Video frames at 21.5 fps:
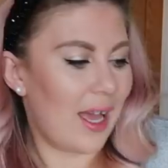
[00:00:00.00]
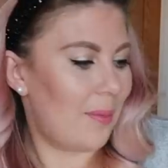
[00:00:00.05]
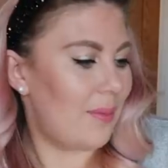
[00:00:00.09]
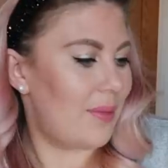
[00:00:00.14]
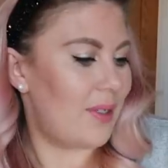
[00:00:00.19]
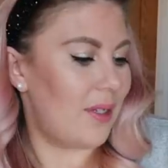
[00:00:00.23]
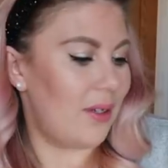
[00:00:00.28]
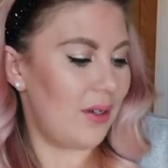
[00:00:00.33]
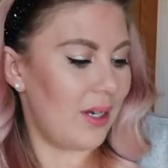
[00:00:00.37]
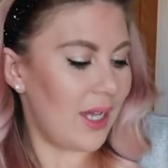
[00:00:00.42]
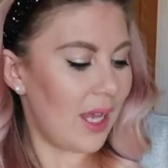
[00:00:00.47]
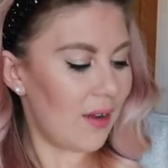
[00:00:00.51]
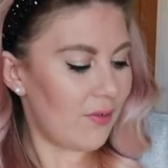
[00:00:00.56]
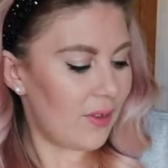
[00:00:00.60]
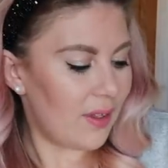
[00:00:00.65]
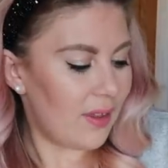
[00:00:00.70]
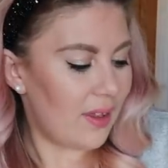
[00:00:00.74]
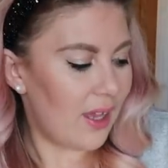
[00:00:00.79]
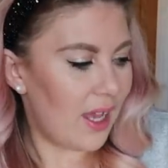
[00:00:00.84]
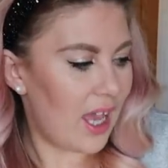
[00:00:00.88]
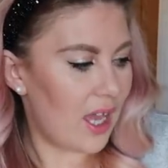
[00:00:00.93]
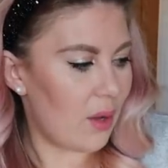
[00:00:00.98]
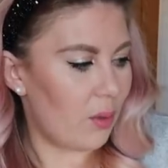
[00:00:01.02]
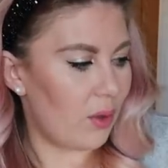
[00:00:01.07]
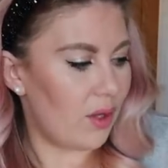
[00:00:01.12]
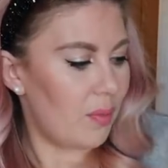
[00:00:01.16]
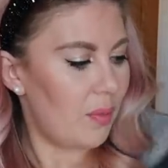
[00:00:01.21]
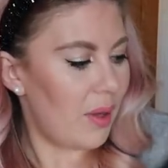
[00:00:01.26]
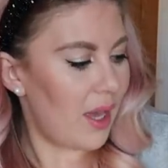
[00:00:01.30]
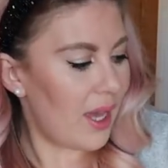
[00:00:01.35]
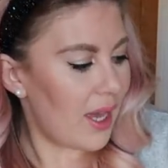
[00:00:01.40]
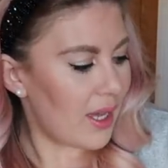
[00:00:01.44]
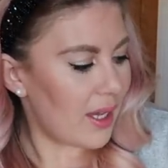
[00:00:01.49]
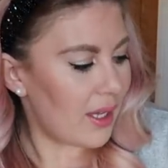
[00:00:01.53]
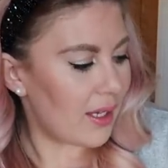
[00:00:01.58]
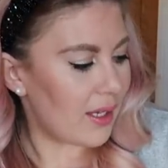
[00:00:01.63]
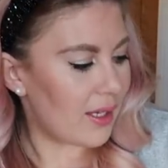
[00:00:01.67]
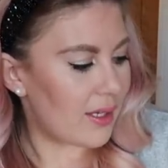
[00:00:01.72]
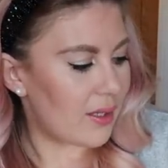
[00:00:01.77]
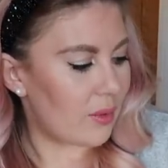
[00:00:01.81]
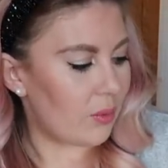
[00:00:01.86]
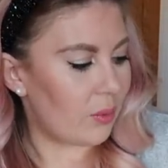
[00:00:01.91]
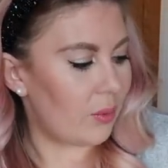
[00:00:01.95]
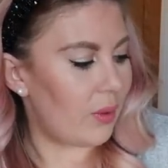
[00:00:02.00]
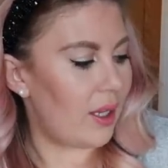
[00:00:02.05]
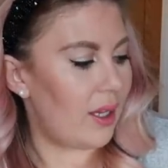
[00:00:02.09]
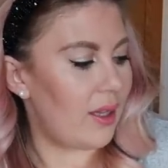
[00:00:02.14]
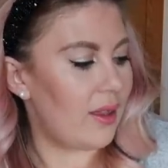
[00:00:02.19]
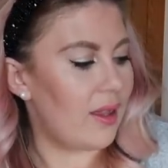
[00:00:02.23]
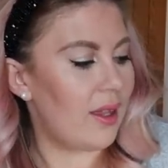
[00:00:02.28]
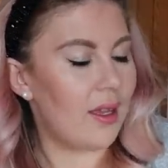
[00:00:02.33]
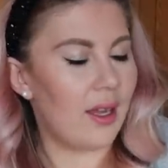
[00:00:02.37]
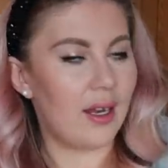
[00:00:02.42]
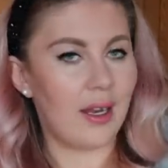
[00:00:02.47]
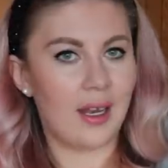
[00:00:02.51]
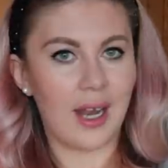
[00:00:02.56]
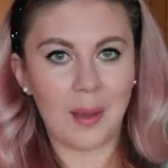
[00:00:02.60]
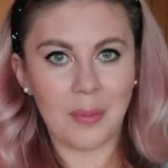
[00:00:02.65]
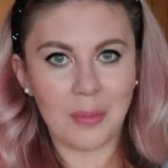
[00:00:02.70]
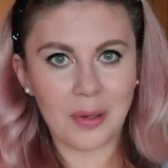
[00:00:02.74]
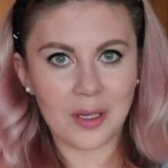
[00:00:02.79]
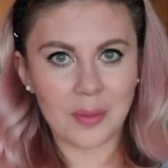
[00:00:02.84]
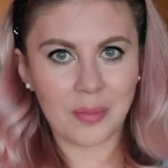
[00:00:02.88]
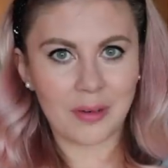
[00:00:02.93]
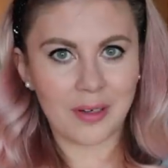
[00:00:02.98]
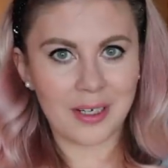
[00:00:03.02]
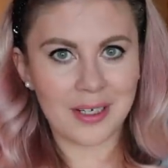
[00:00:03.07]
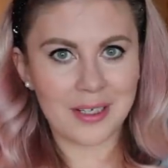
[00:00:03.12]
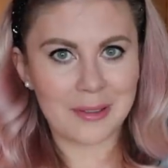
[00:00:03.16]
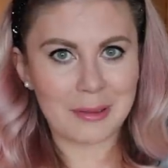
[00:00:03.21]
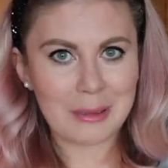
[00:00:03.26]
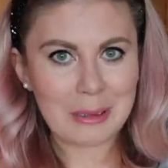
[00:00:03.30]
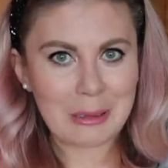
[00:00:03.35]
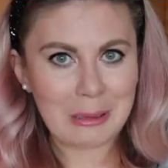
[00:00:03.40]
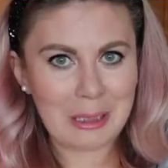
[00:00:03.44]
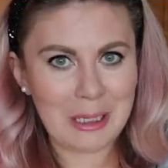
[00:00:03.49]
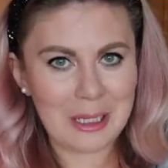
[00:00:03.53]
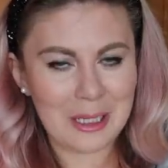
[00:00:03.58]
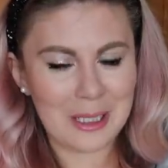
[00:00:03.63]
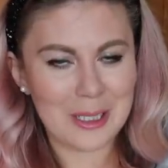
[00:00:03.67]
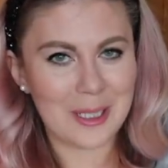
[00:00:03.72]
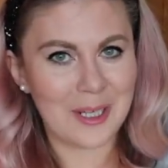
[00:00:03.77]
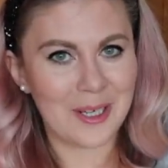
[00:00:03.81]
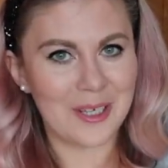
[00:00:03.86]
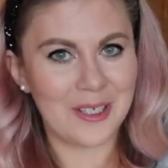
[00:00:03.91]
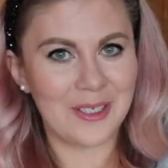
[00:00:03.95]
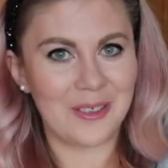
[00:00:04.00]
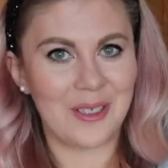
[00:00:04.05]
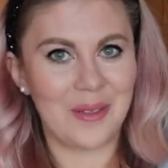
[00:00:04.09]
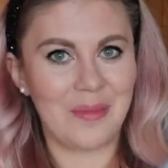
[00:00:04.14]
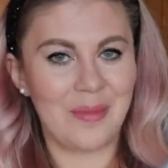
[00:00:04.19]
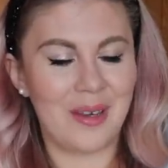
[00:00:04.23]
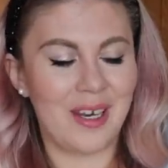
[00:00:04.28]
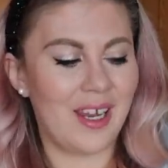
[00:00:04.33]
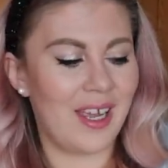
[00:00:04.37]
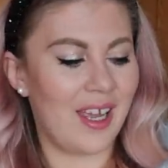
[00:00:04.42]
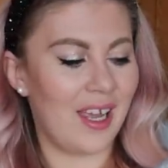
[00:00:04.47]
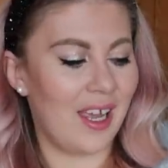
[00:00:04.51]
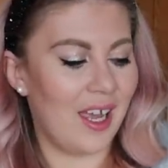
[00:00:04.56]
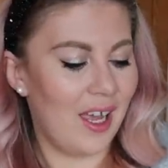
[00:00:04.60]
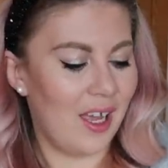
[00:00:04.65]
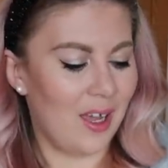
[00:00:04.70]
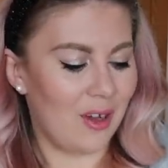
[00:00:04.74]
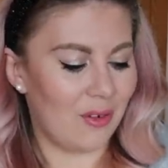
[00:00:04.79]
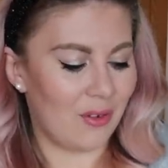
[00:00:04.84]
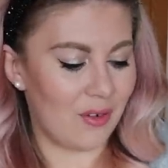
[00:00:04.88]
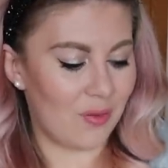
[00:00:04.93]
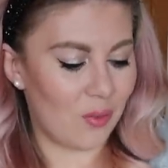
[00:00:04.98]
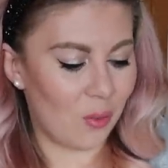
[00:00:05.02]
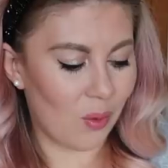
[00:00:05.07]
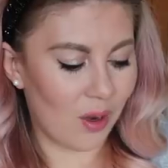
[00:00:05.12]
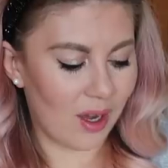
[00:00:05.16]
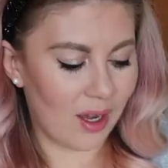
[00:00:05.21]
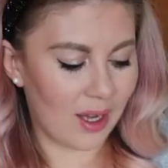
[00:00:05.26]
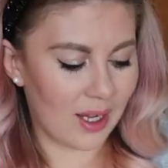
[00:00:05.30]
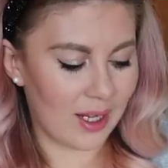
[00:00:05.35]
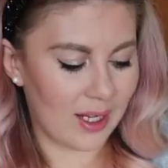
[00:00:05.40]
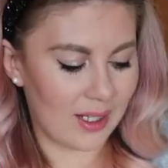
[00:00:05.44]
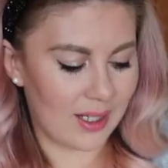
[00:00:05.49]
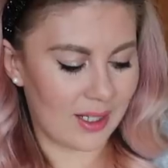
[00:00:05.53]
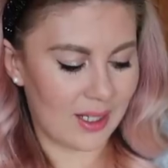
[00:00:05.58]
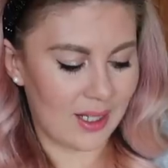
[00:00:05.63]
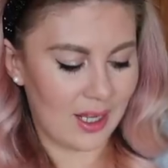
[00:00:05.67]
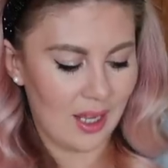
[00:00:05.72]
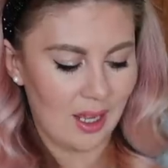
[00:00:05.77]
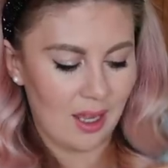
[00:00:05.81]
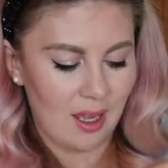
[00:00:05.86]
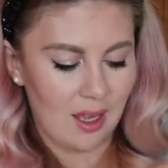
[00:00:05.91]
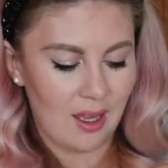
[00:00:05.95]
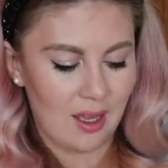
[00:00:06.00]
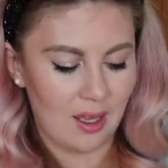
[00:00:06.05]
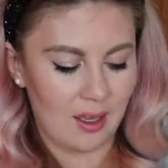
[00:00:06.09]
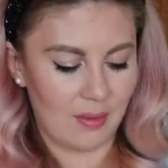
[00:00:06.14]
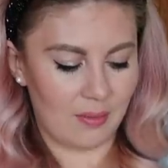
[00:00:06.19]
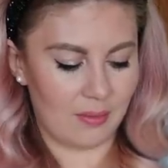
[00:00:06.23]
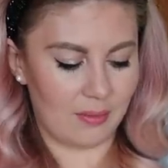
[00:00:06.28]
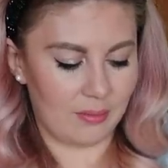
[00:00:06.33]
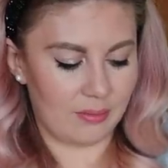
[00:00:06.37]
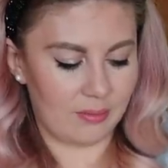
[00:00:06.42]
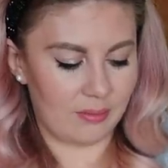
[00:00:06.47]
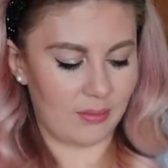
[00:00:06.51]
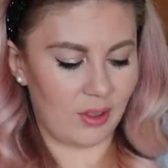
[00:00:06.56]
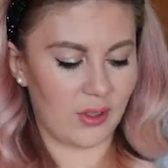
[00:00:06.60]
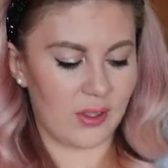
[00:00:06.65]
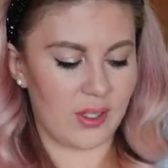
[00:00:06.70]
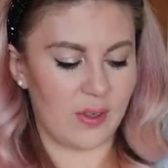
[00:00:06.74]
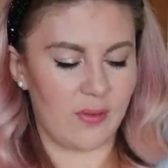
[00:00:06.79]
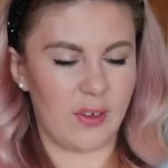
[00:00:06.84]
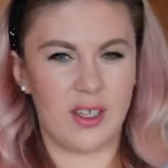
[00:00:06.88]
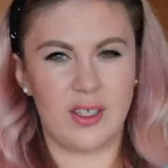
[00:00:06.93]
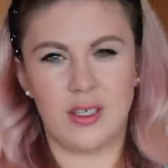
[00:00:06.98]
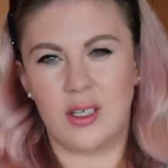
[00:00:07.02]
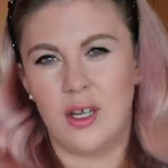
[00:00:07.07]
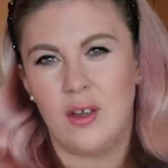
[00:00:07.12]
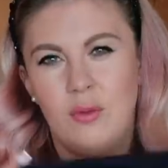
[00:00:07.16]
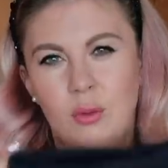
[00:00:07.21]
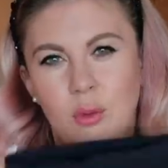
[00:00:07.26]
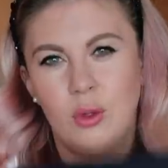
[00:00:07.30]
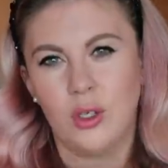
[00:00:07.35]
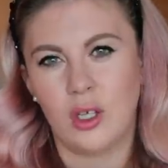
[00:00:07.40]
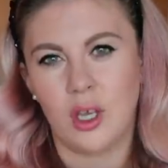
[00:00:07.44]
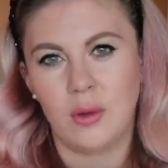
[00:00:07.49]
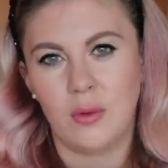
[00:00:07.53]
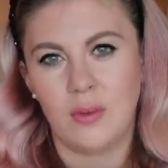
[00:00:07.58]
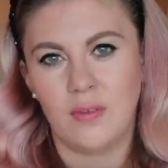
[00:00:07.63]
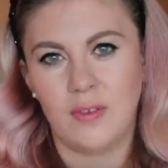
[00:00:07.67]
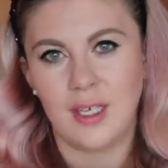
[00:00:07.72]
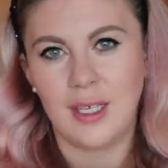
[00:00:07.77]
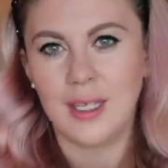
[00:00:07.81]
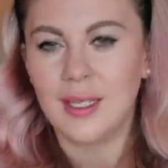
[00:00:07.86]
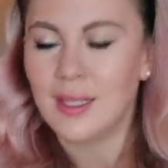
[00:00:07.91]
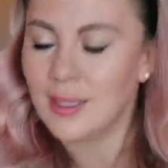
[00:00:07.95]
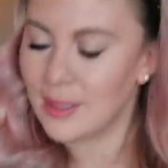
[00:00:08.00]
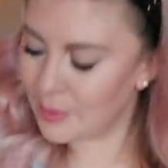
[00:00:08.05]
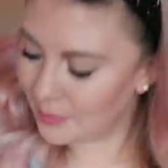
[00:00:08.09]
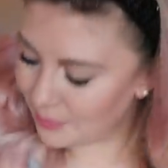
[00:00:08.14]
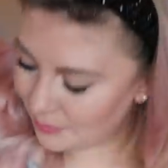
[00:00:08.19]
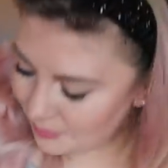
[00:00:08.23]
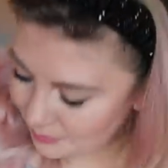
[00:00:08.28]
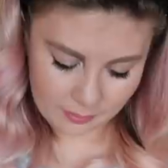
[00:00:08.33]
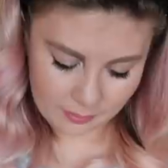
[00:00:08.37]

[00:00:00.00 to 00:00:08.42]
absolutely everything, with pinks, with leopard prints, which I'm going to show you in a minute, with white. Um, lots of her stuff will go with these.